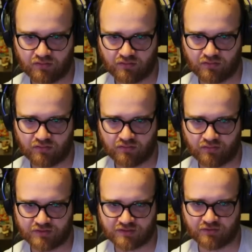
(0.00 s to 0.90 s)

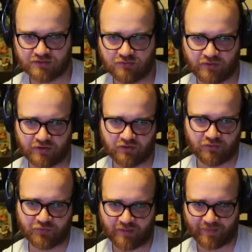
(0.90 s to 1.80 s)
We'll see what we're gonna do. We'll
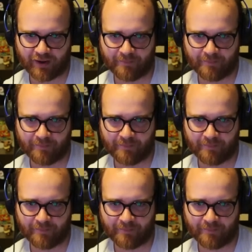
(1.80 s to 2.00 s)
think about it.